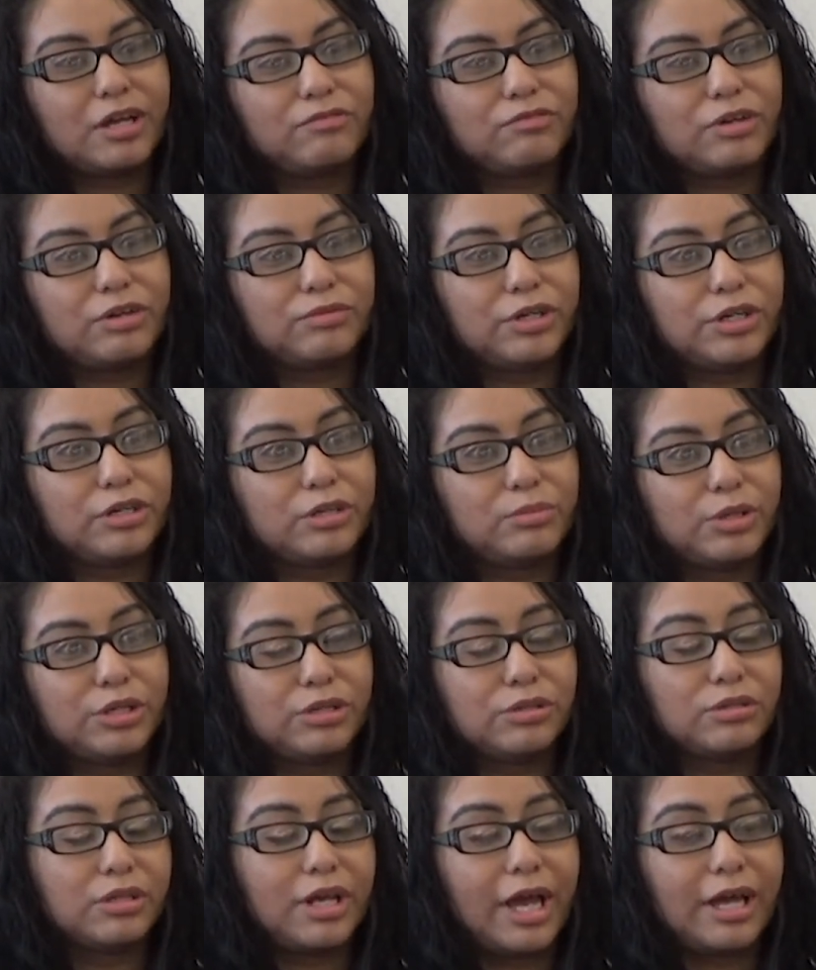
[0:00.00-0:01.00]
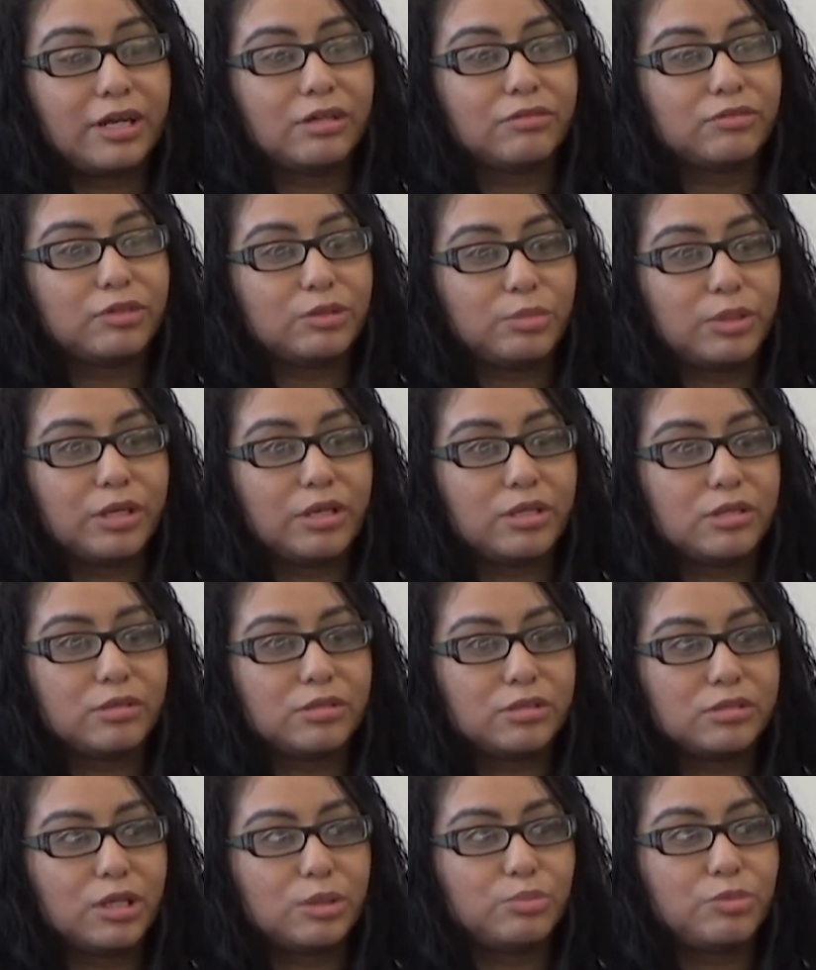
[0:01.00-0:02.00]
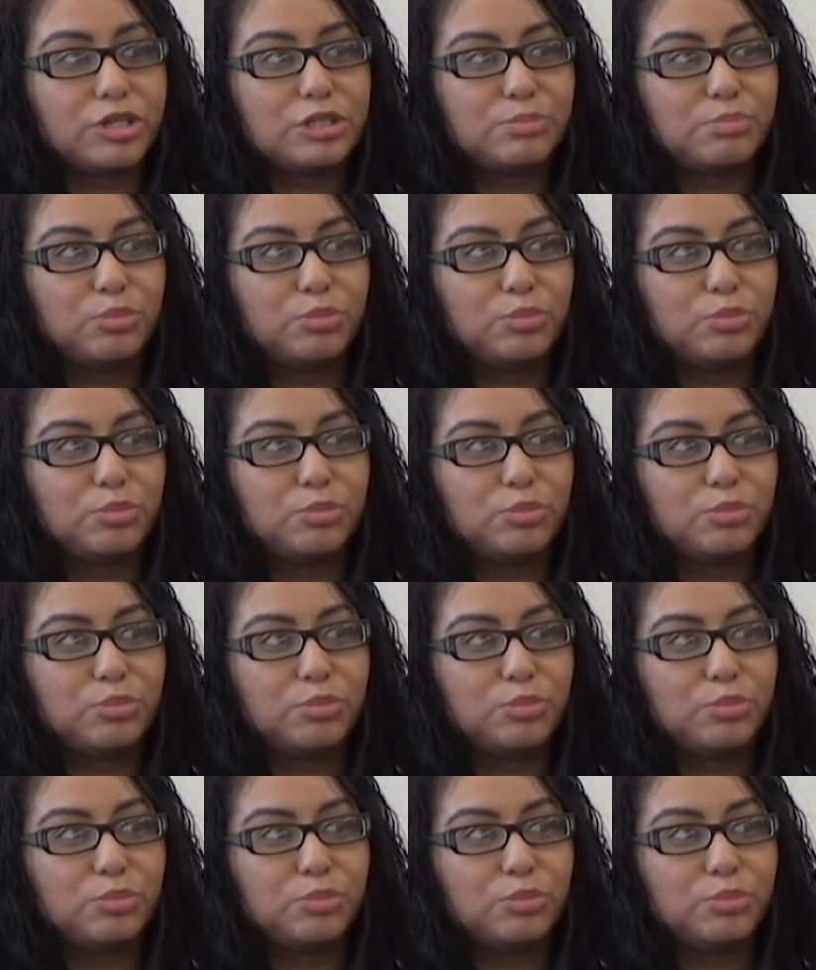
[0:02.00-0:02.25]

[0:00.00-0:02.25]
if we were to be united, would be so much